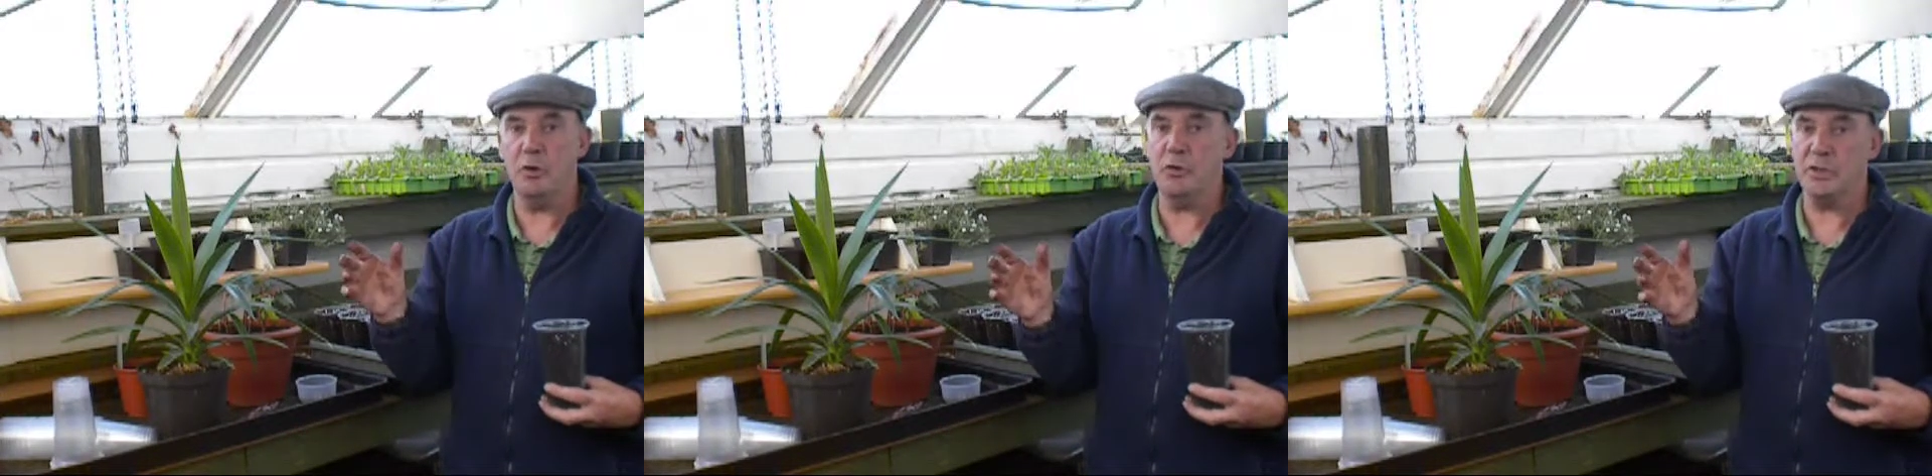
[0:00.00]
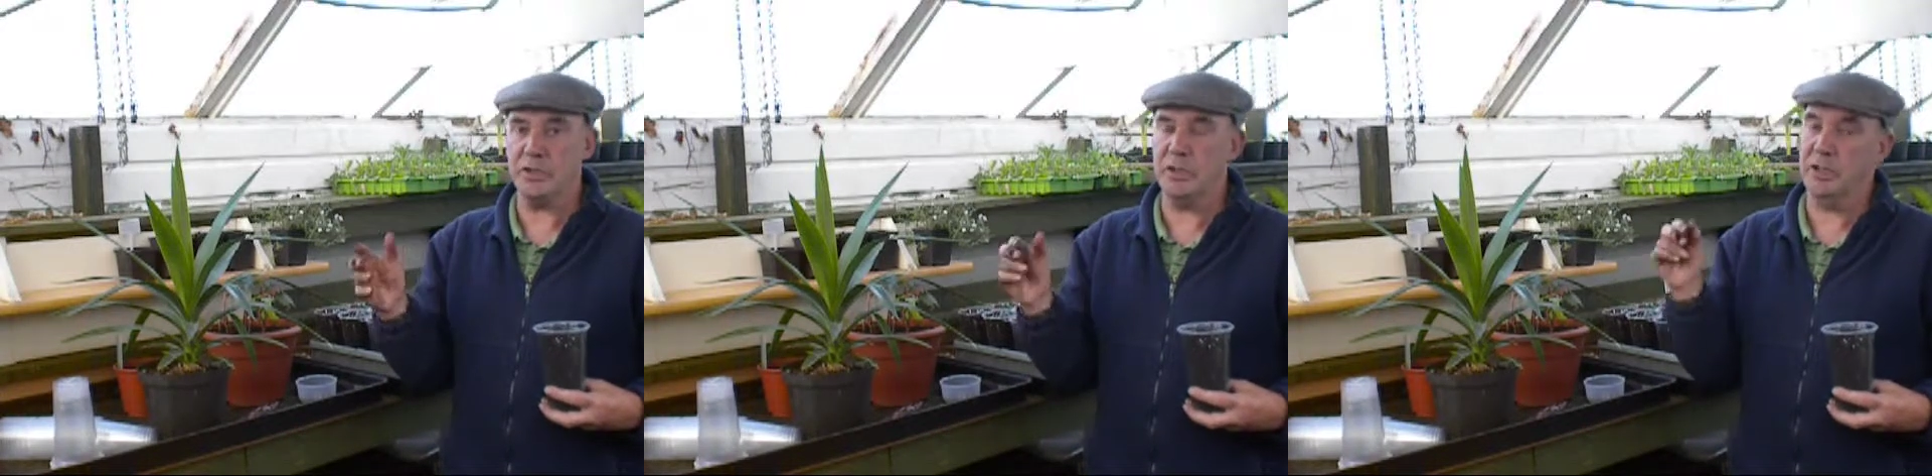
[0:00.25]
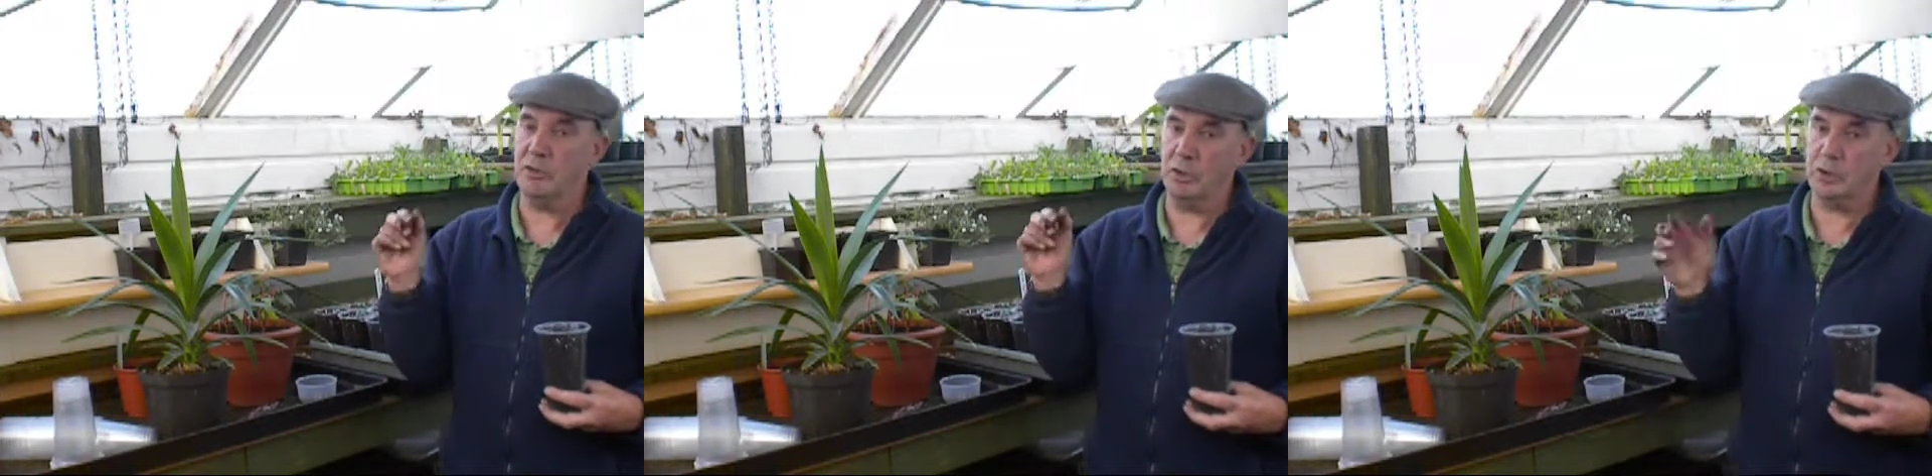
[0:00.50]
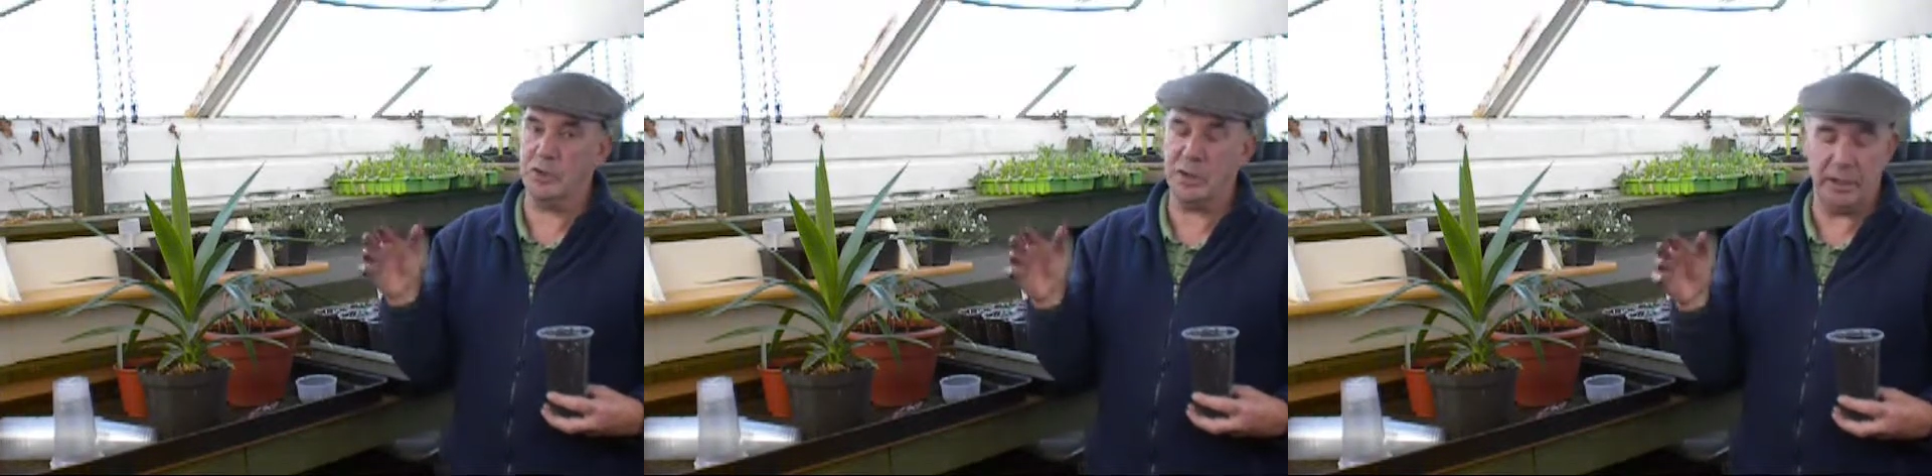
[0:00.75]
boitress and the
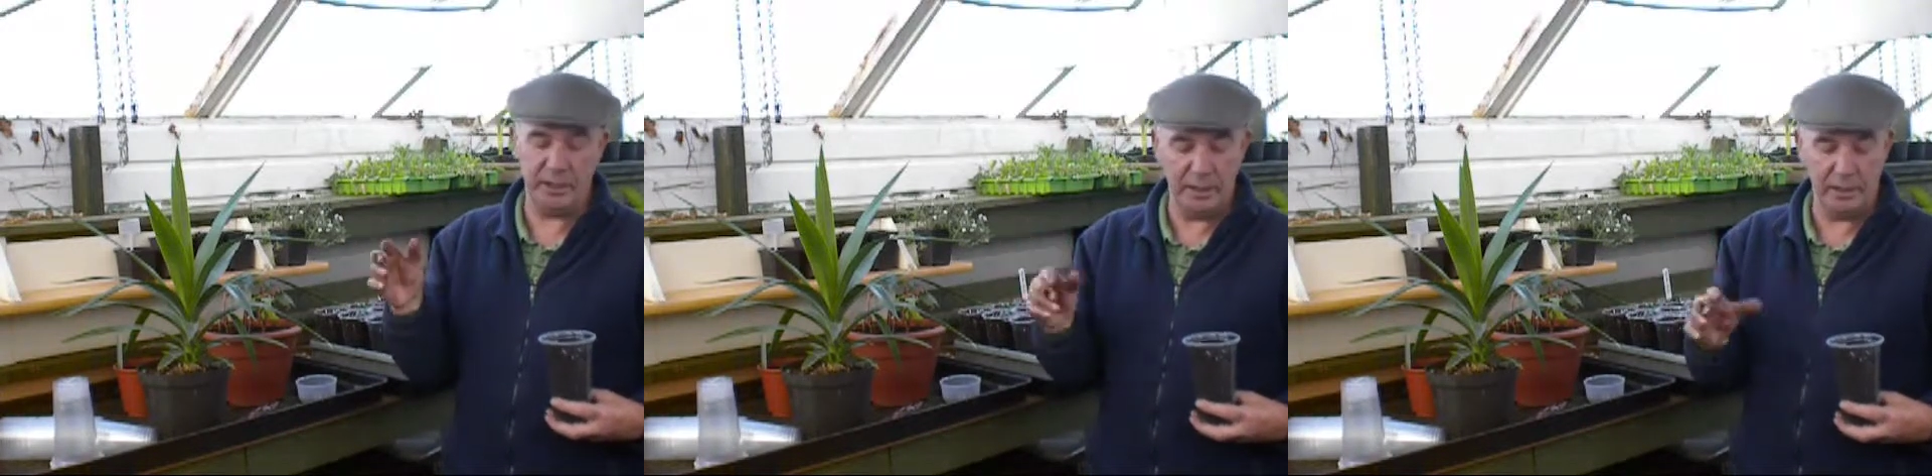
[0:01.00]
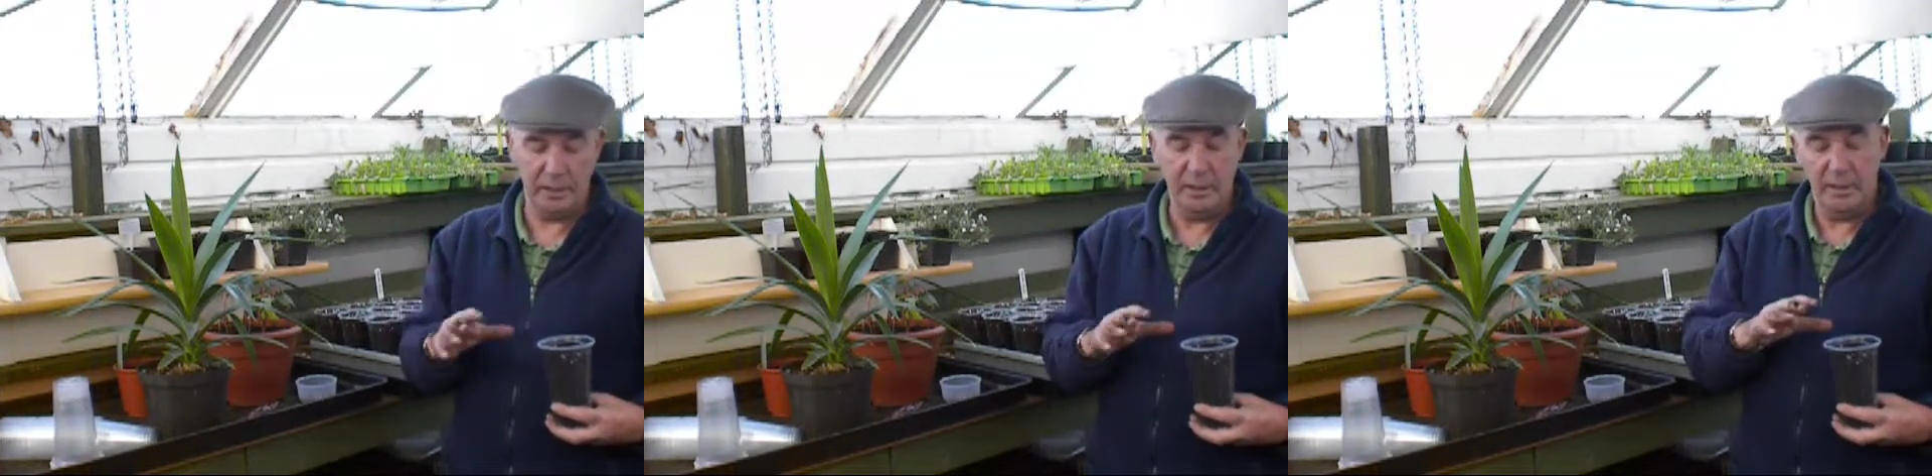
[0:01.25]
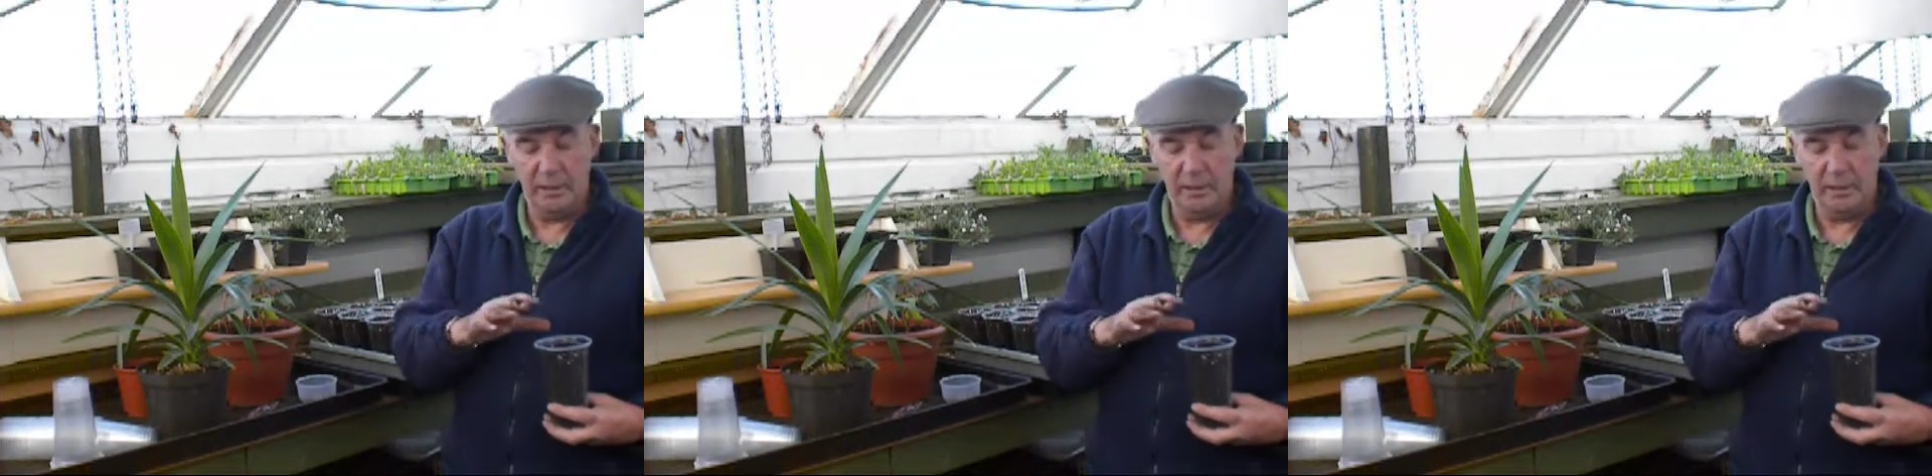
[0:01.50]
rot setting in.